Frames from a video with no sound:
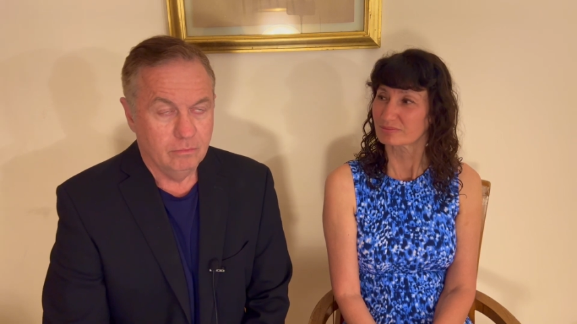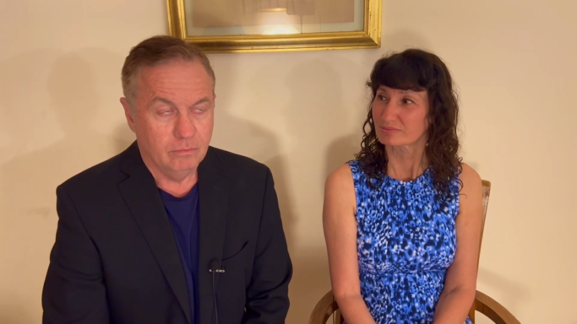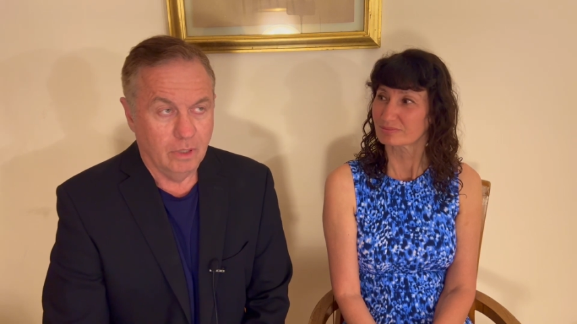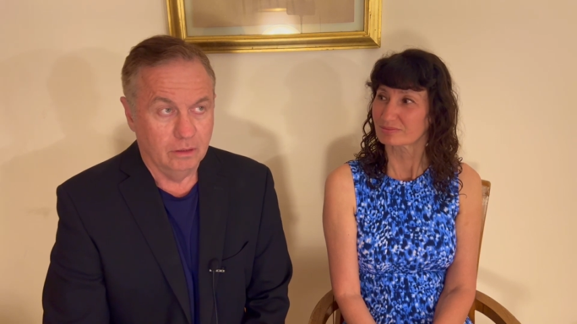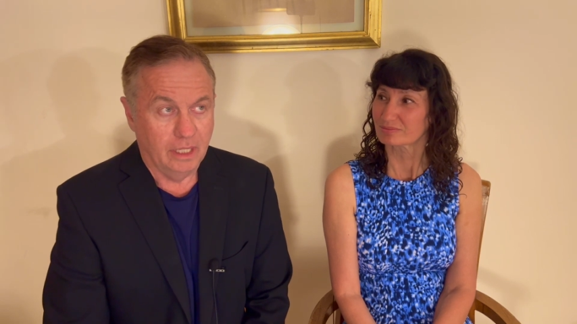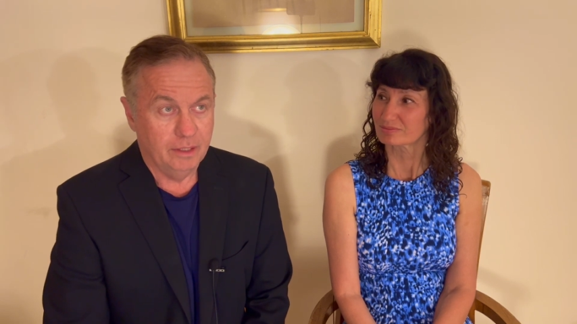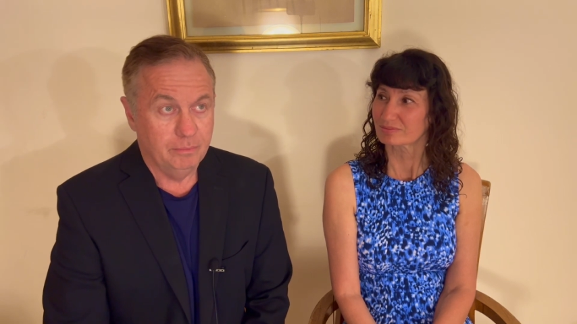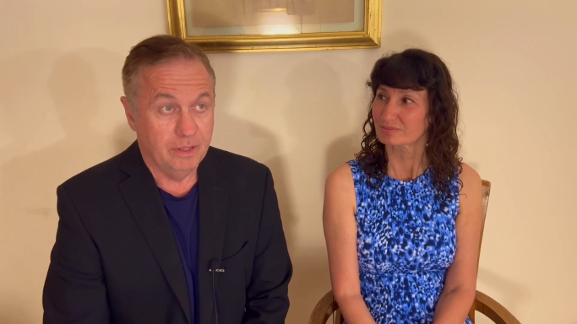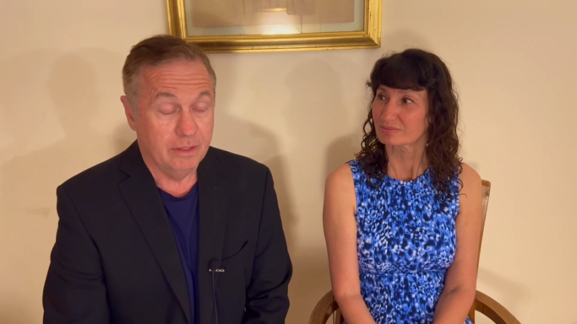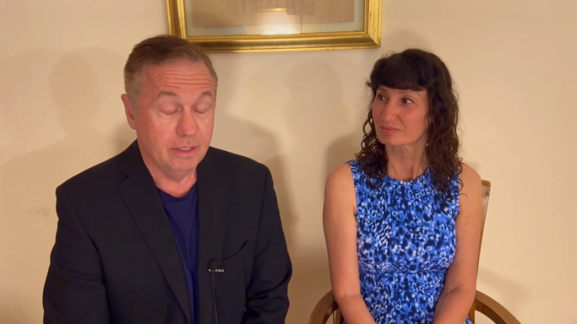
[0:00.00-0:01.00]
Speaker 1: a lot of
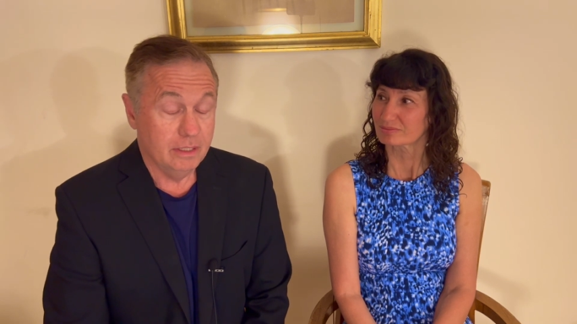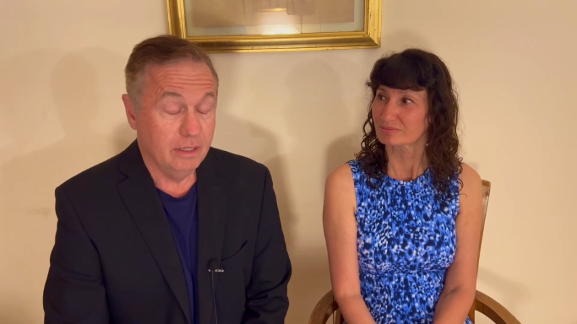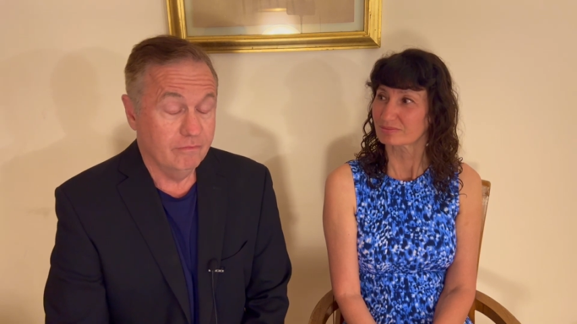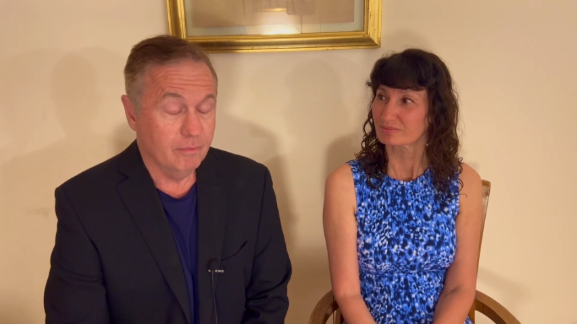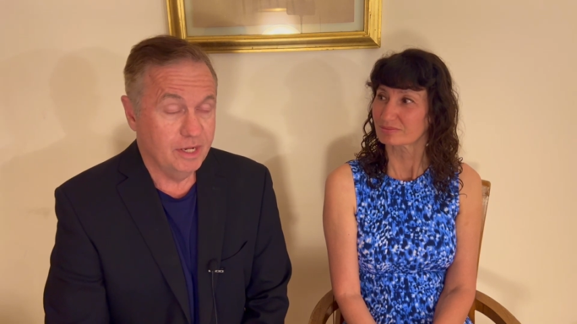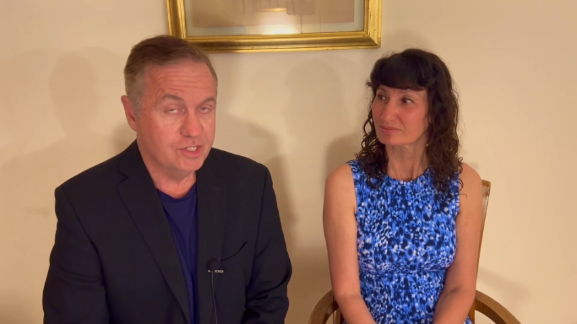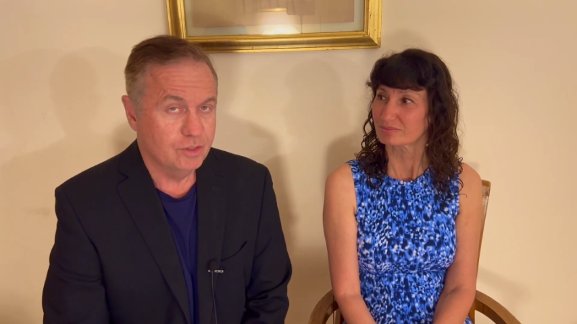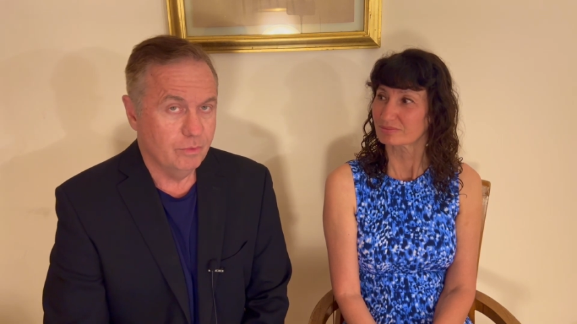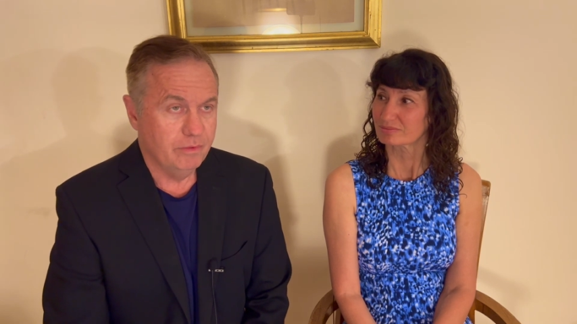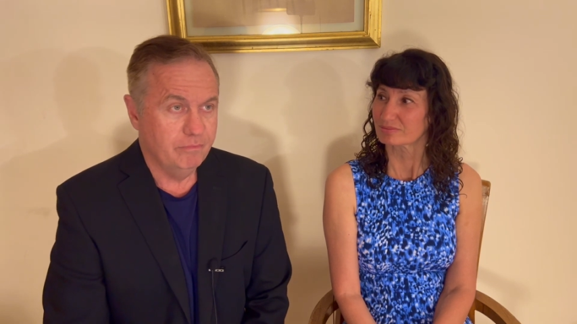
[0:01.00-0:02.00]
the information
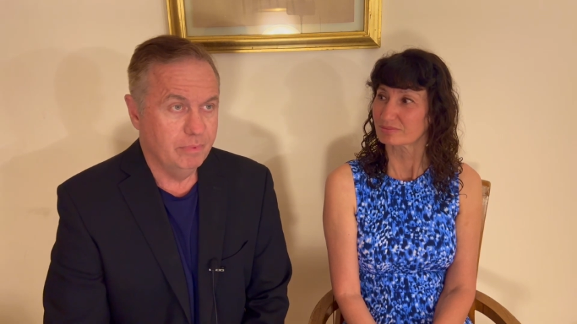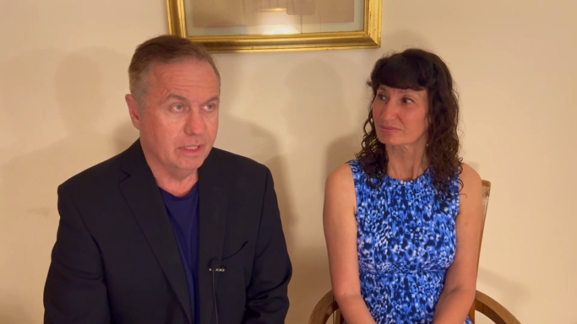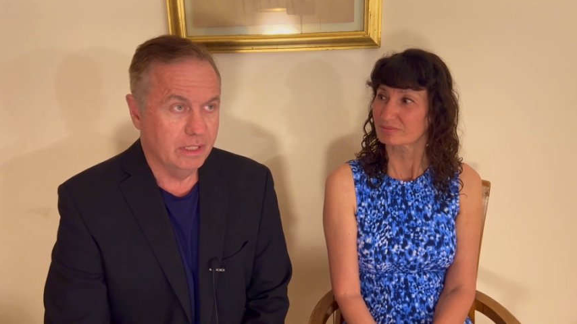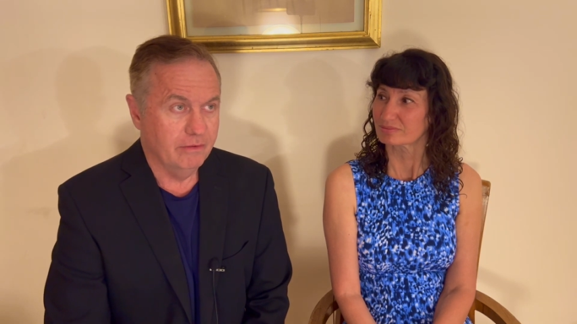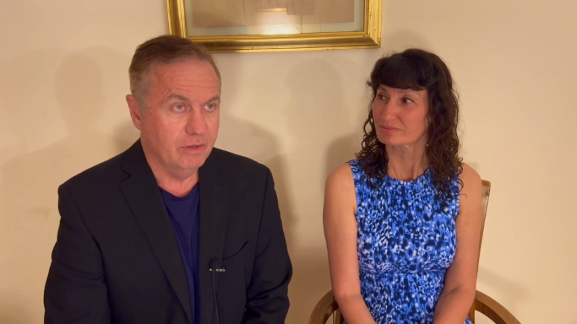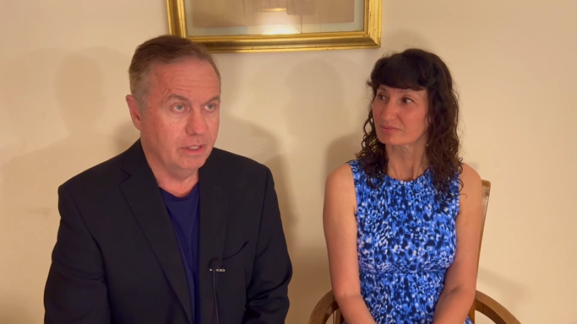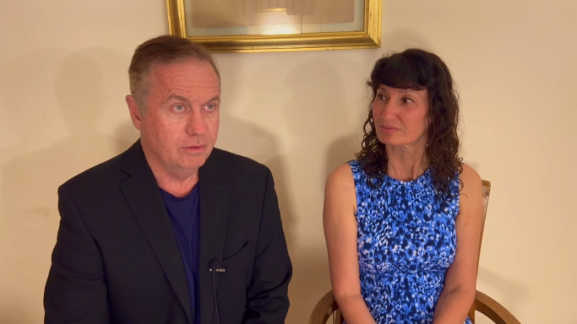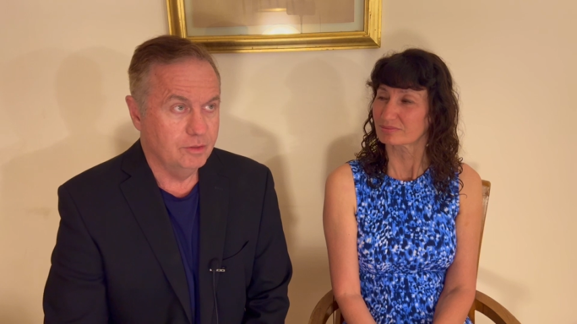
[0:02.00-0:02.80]
we've been given